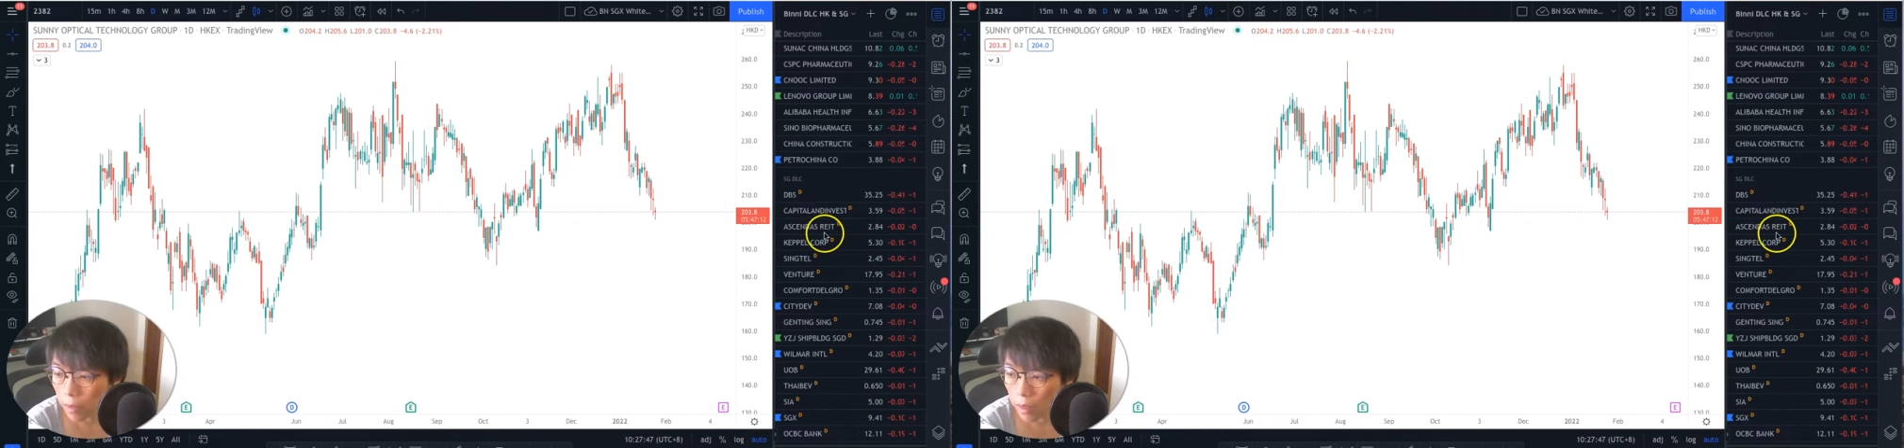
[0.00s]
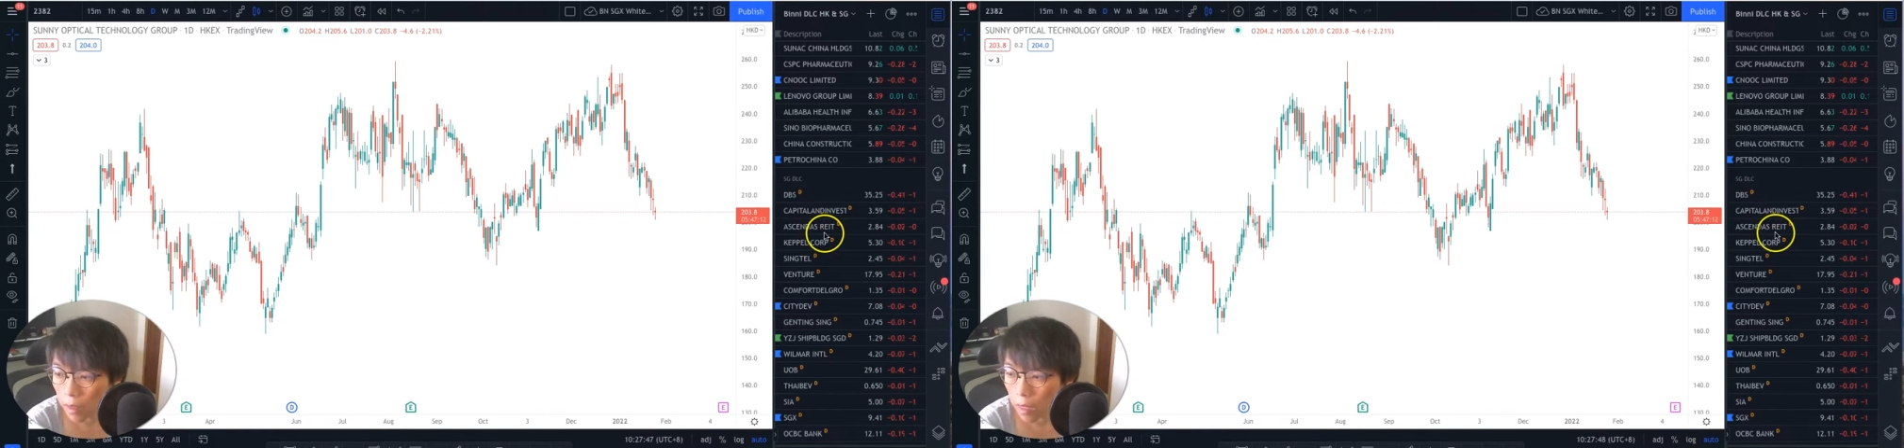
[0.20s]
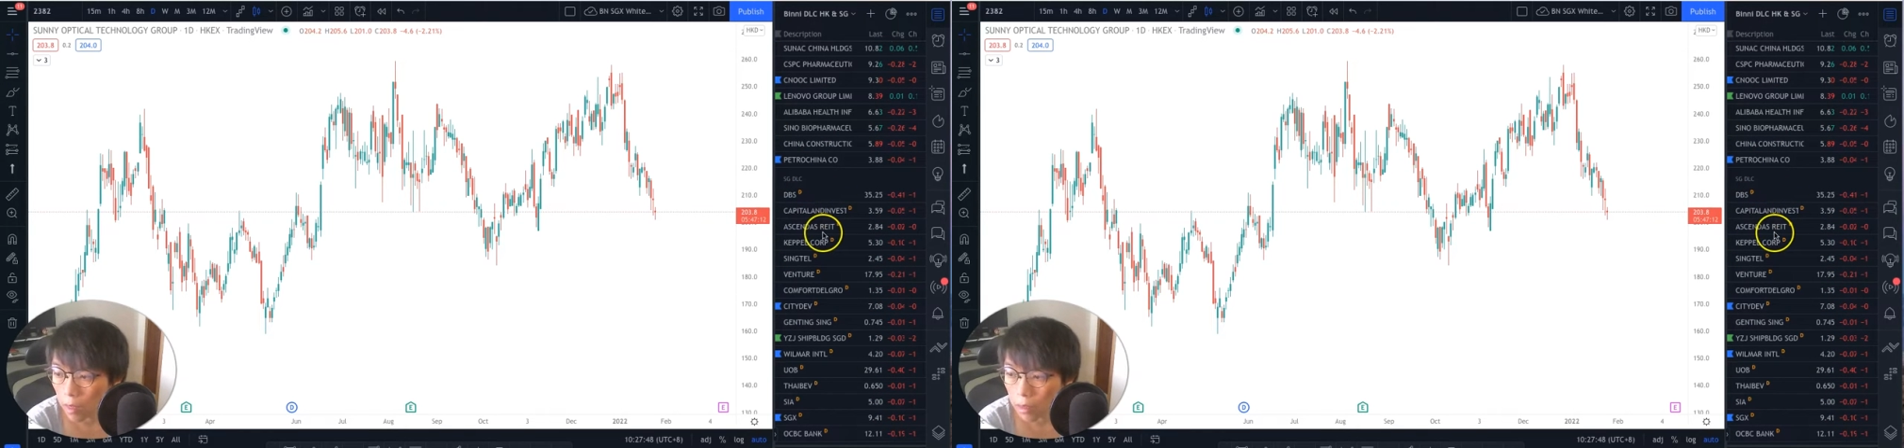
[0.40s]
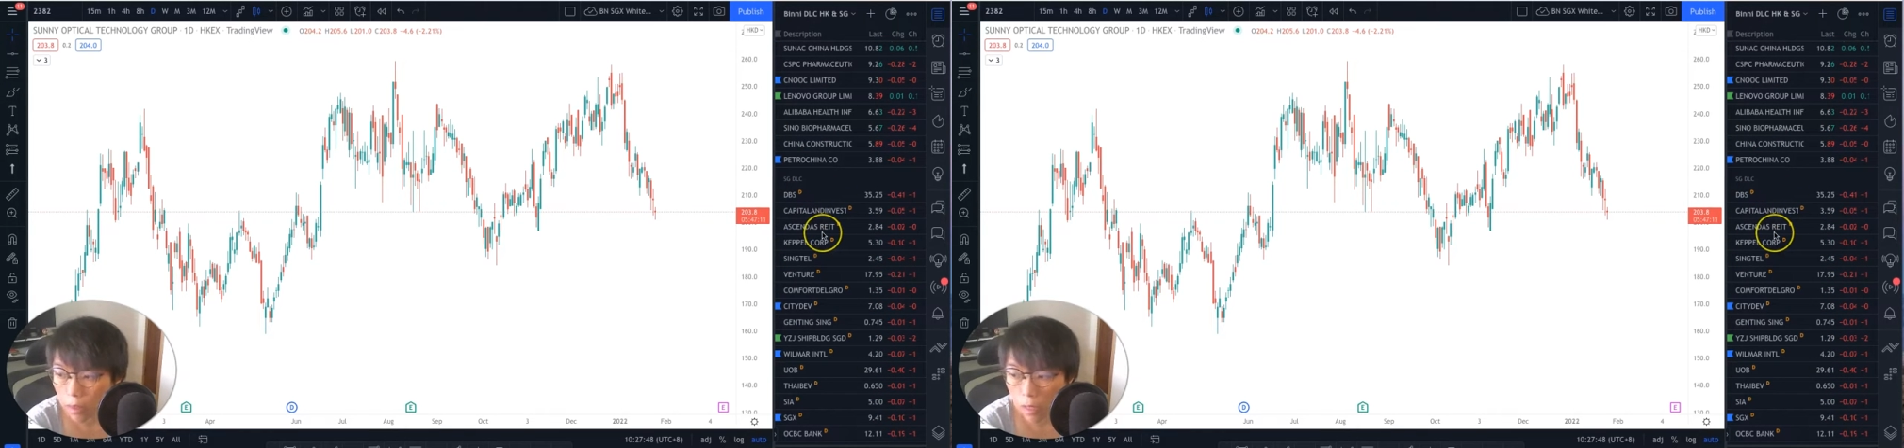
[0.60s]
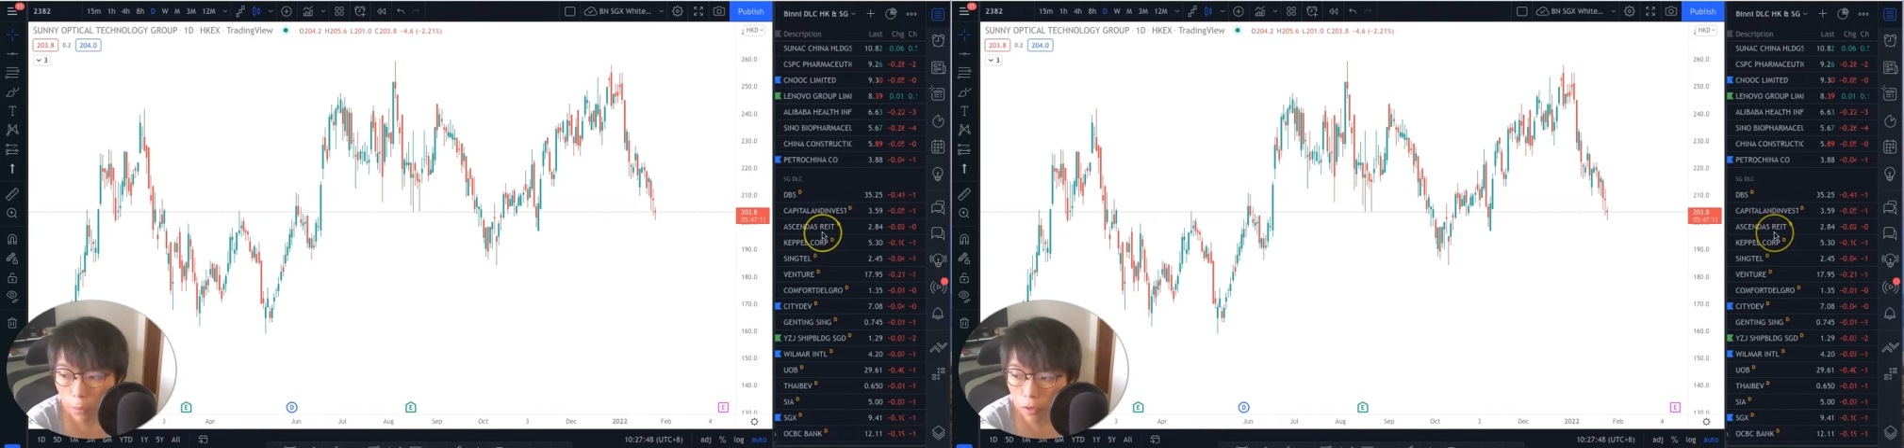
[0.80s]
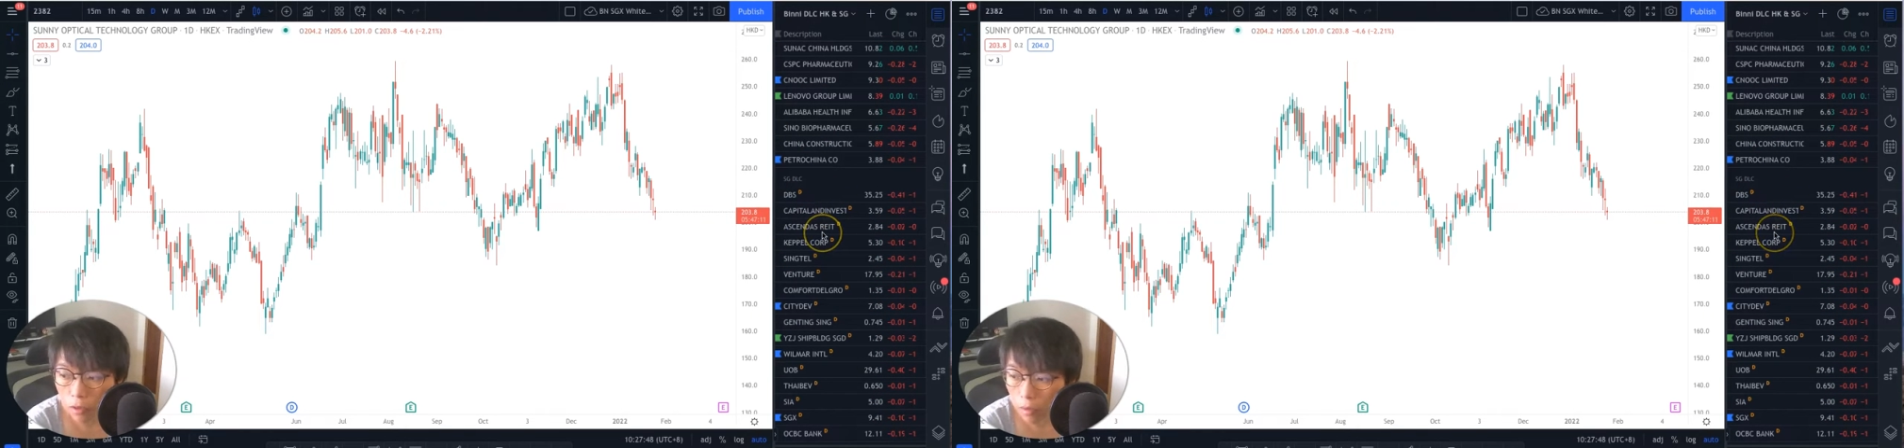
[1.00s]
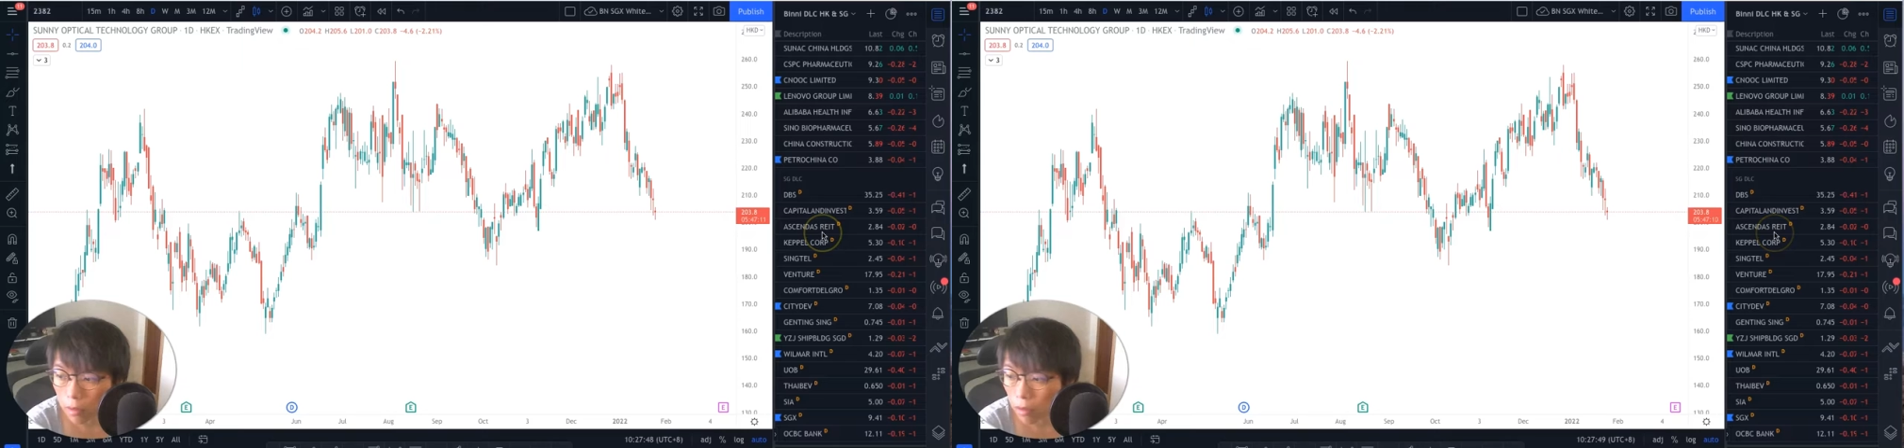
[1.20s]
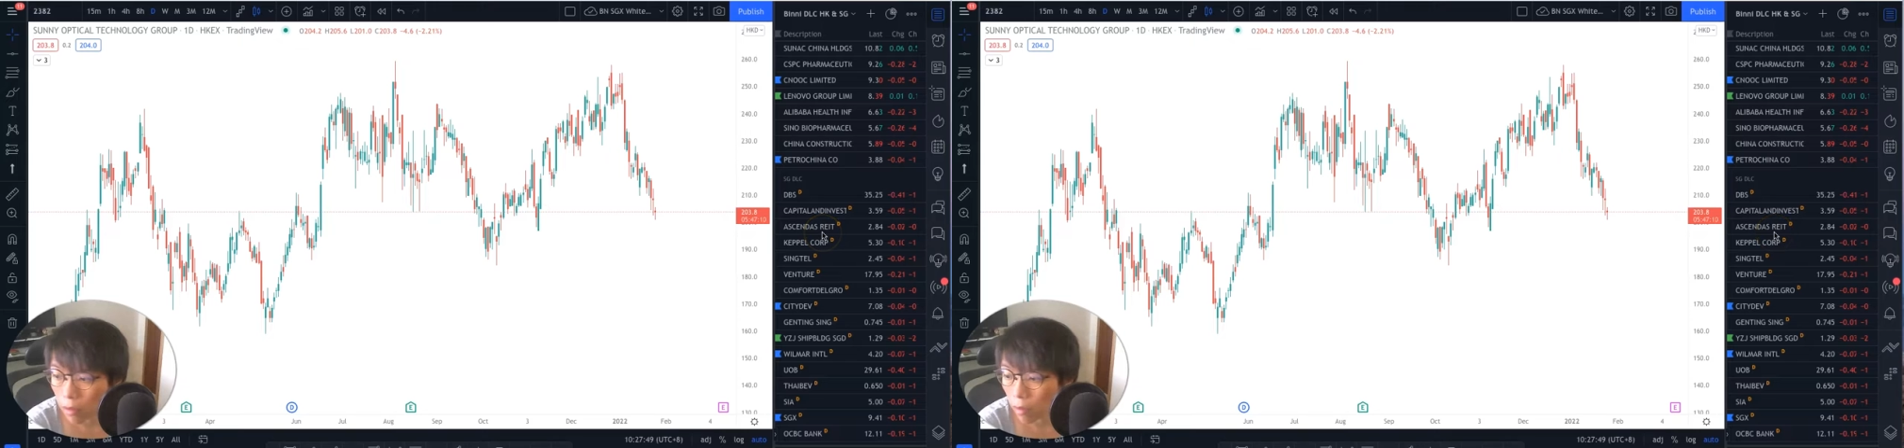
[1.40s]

be the Singapore stocks.